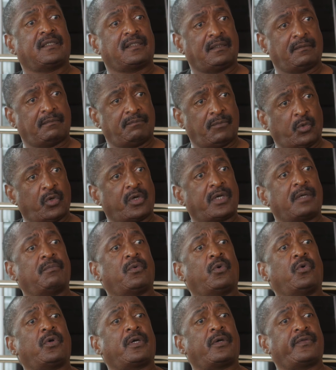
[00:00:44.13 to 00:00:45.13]
more and
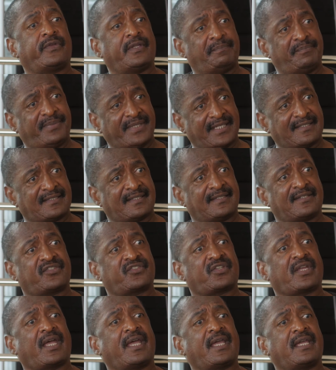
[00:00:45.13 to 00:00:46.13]
more on the business
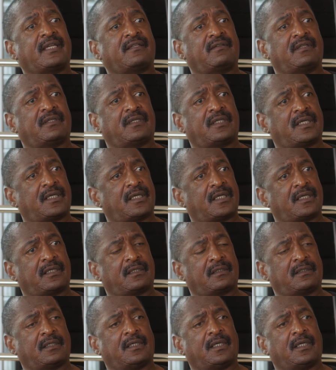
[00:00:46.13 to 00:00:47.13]
side.
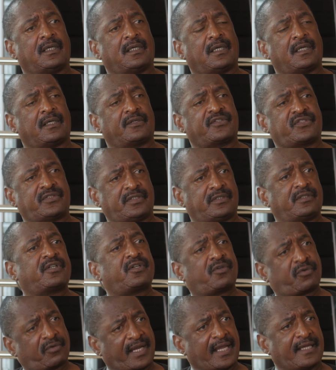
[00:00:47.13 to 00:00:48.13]
Still
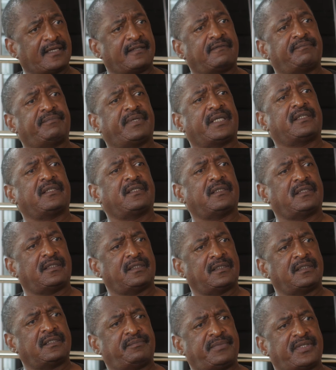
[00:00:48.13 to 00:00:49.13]
creative, but
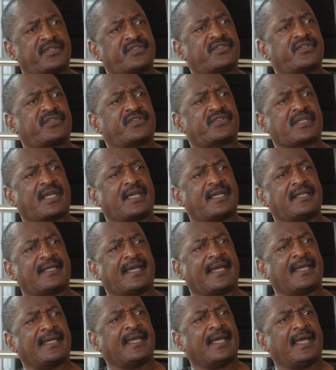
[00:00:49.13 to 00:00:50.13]
in the business side.
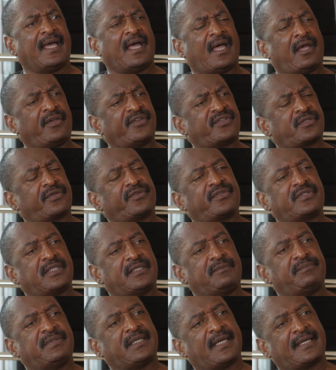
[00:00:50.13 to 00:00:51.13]
I also see
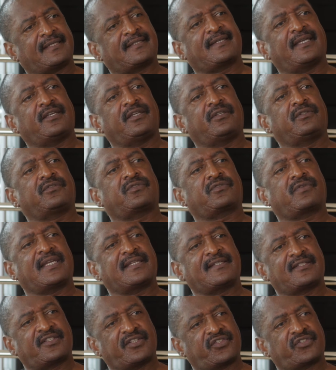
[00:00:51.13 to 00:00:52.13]
Beyoncé
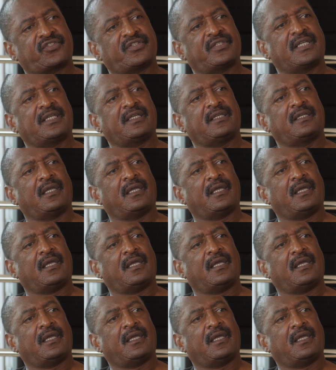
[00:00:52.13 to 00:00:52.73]
transitioning